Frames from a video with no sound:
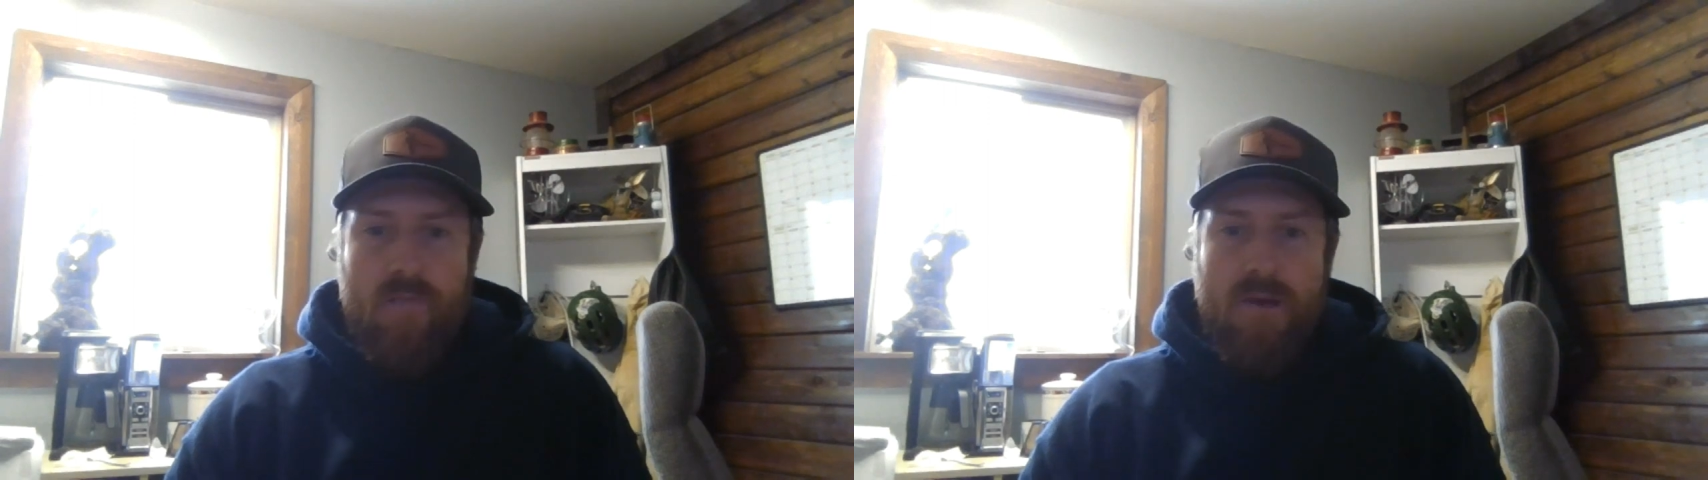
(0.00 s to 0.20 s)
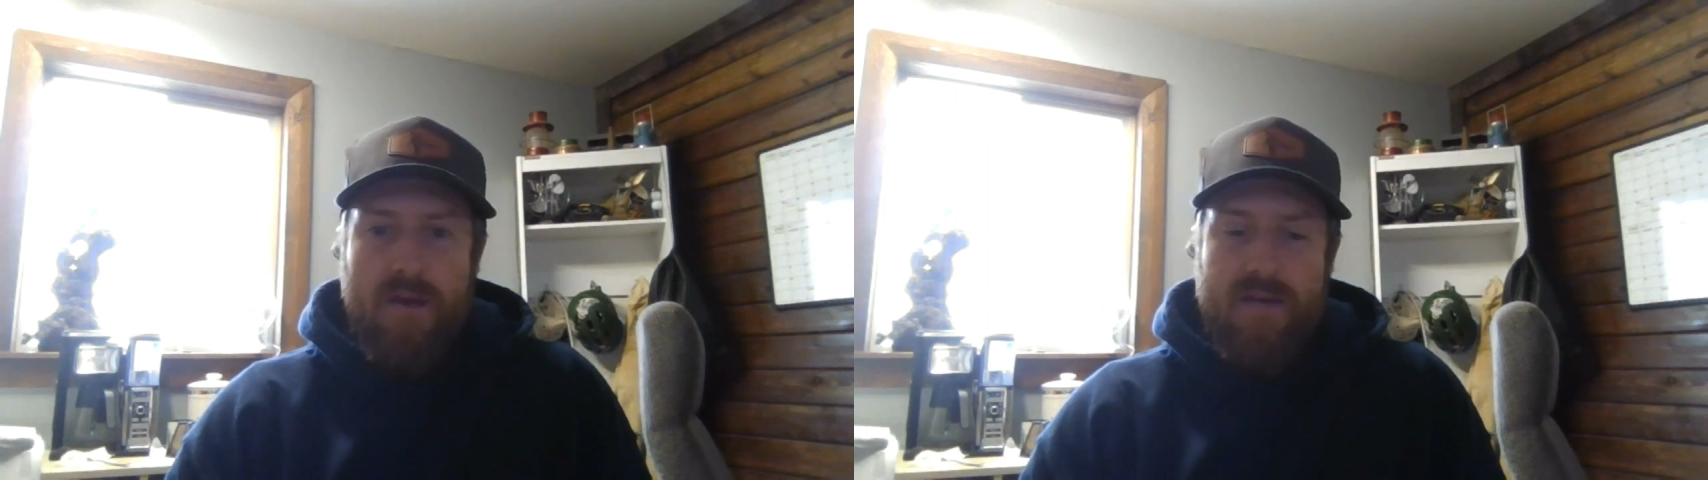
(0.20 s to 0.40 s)

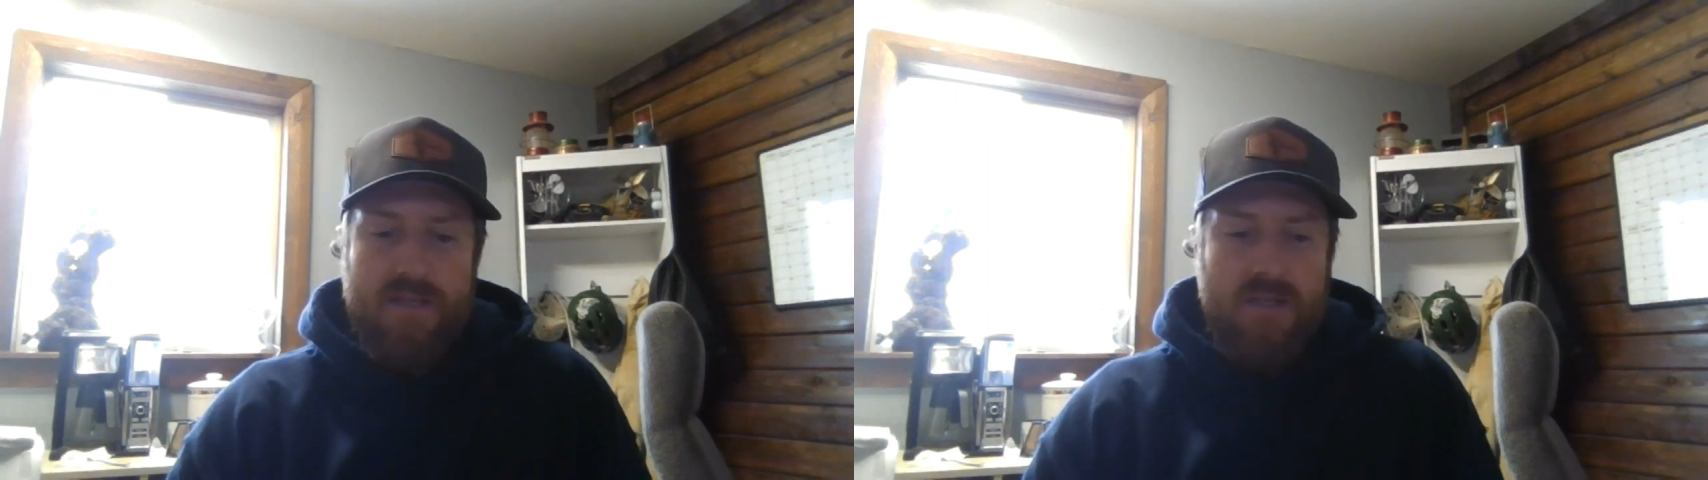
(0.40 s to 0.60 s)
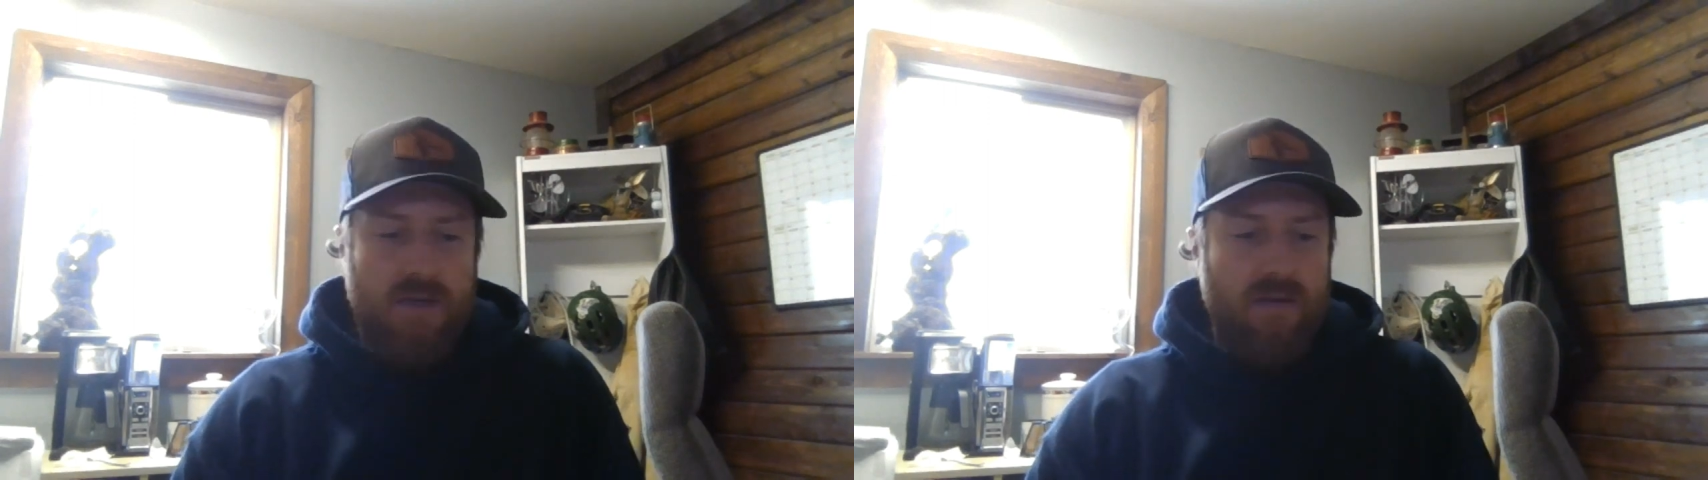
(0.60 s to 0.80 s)
but
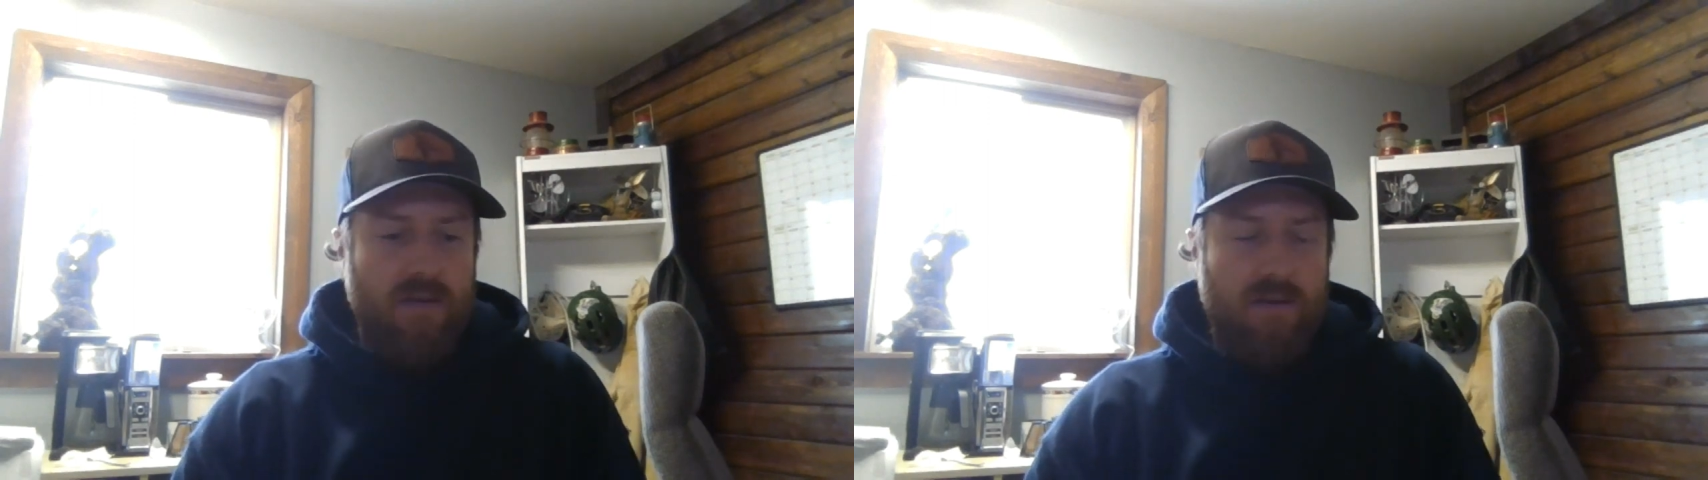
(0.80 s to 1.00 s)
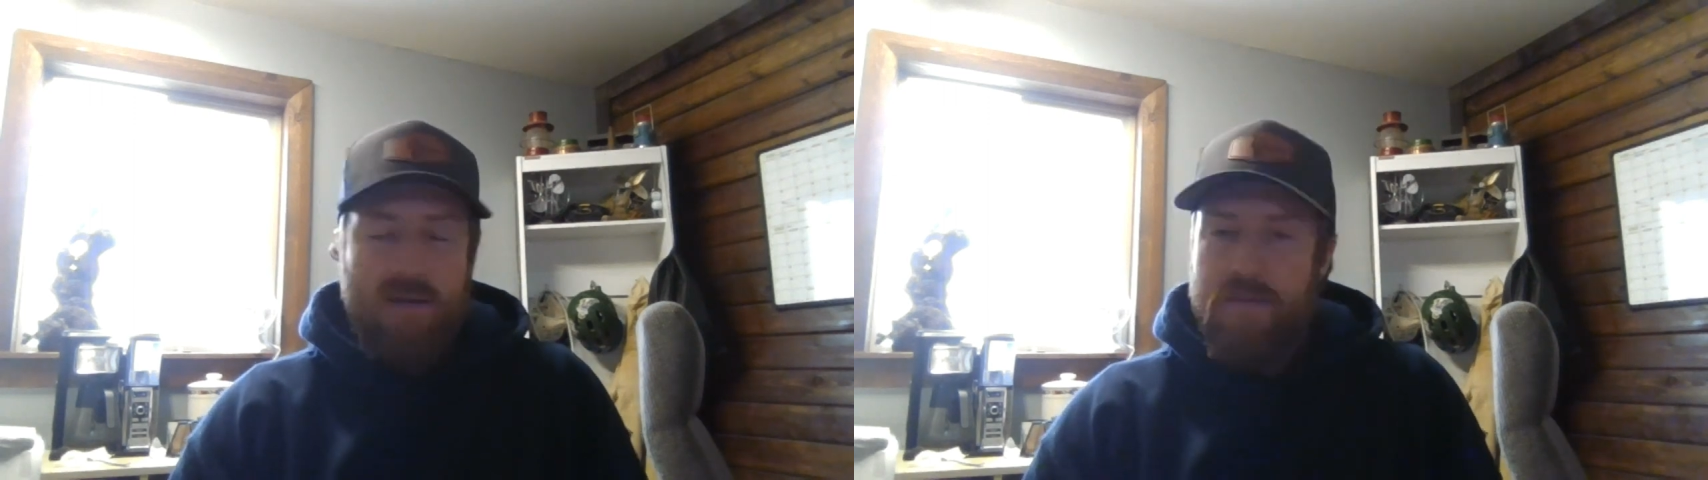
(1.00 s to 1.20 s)

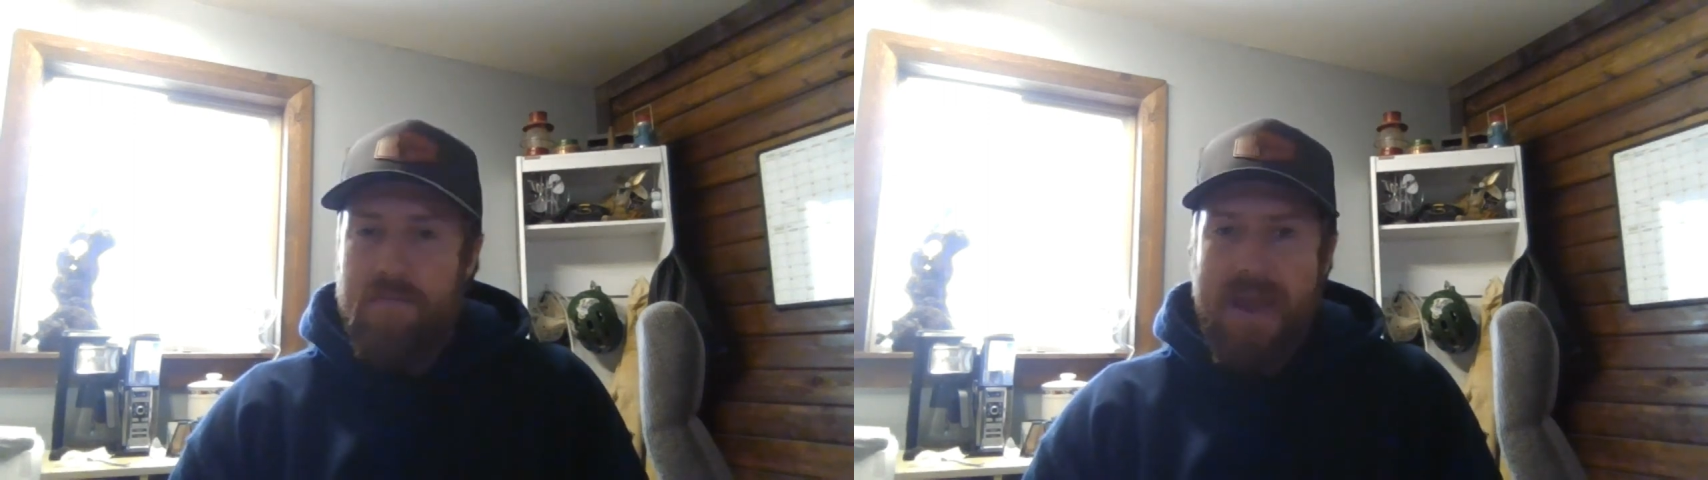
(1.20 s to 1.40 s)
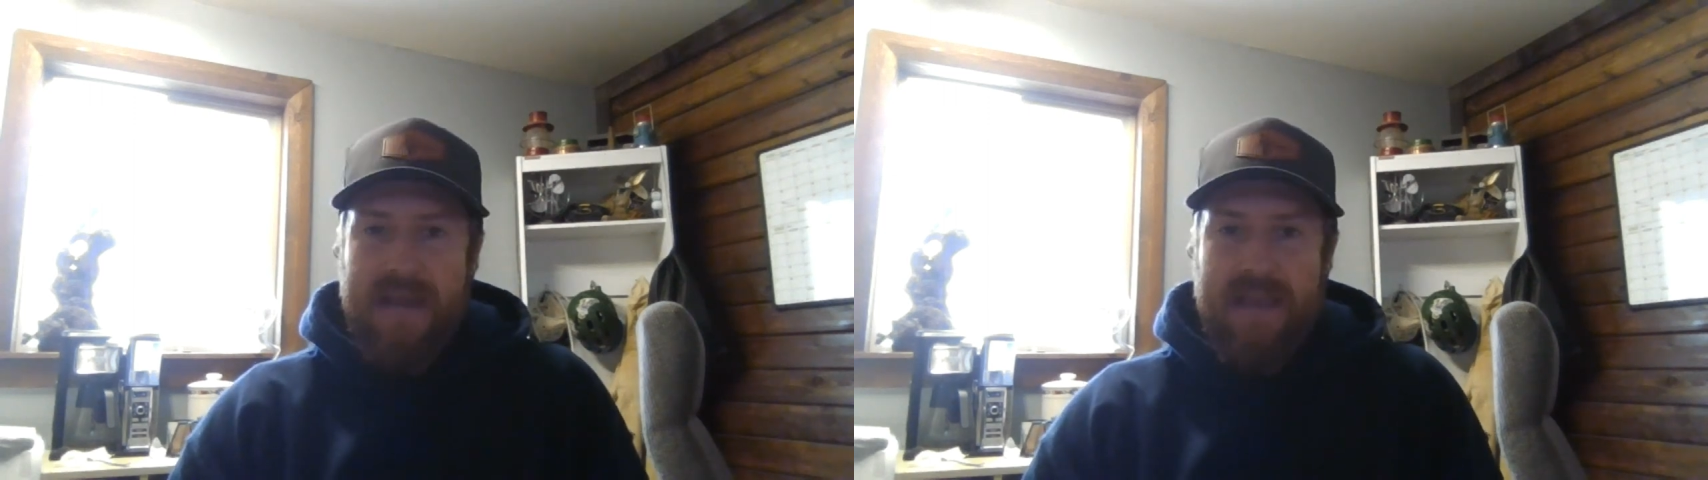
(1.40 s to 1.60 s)

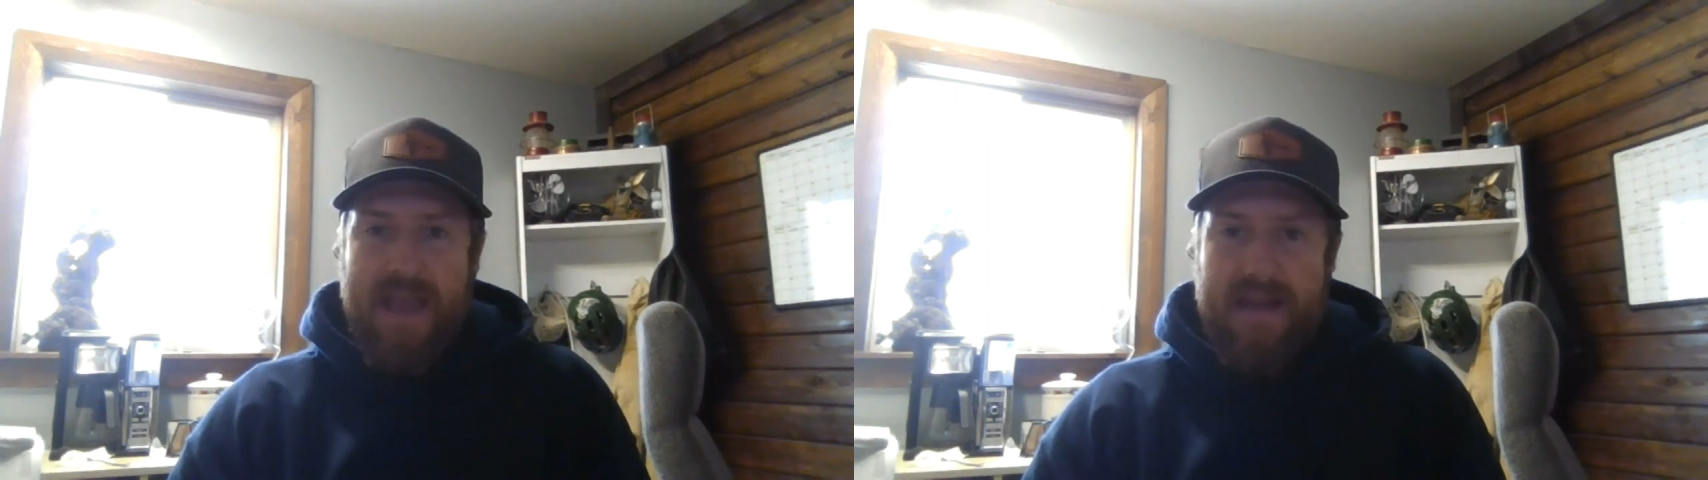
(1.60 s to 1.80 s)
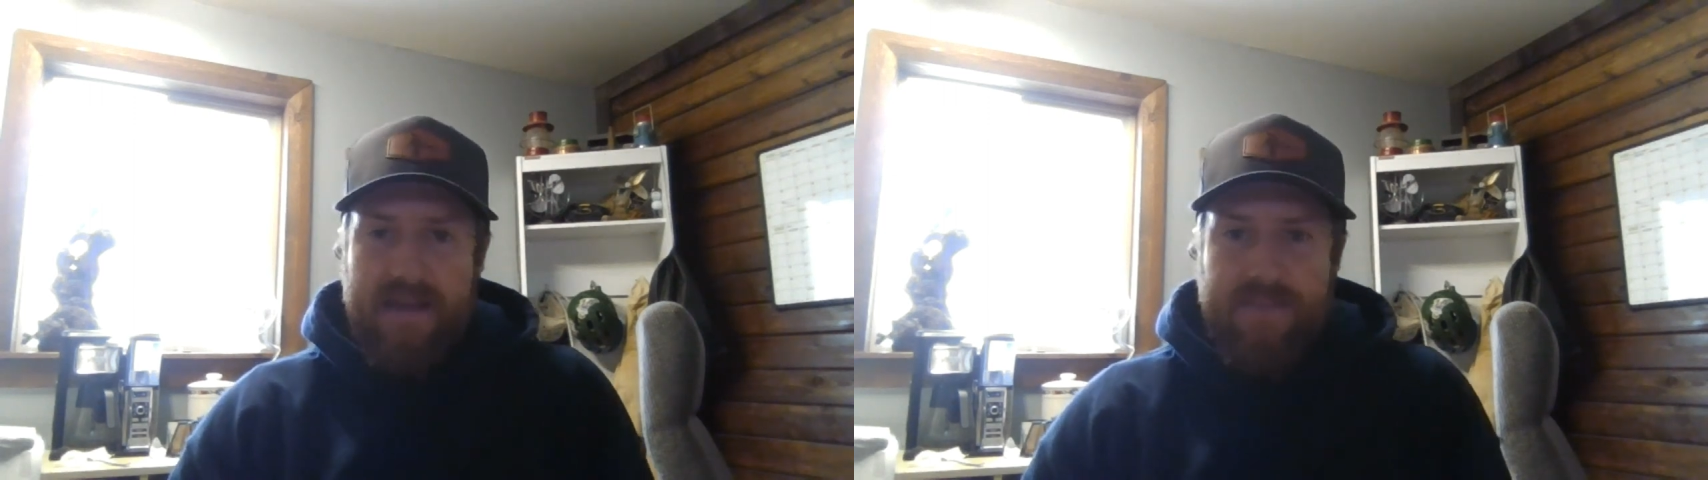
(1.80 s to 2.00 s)
back
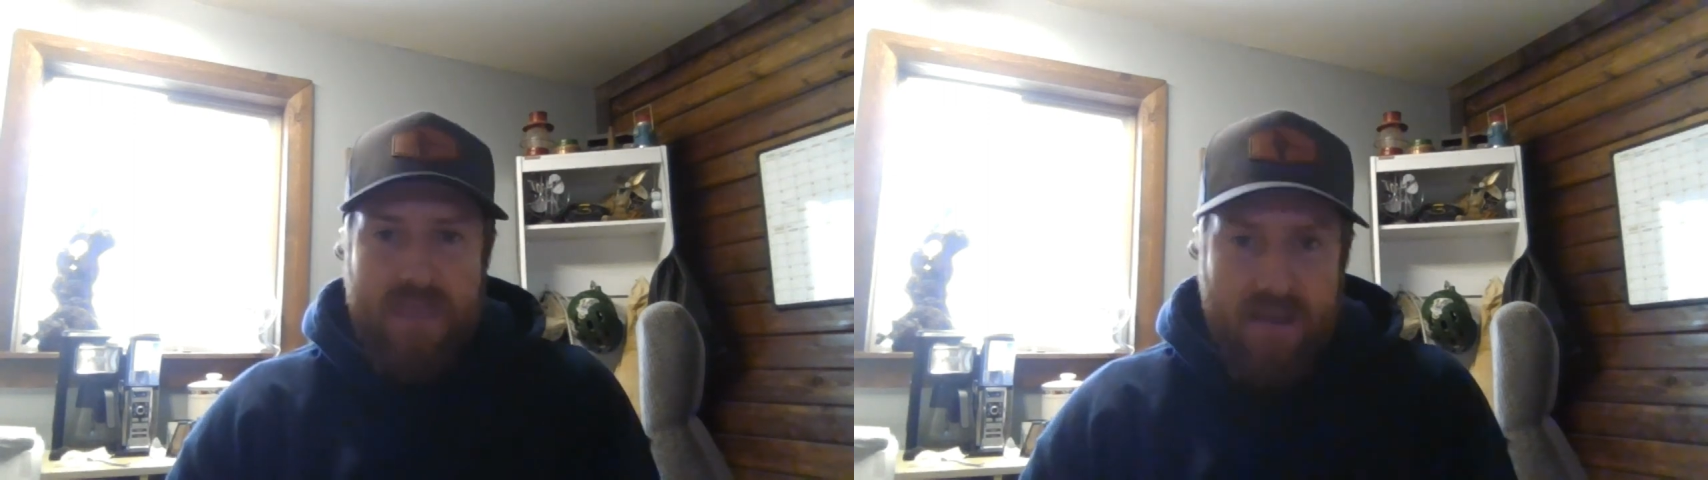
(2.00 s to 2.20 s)
at it.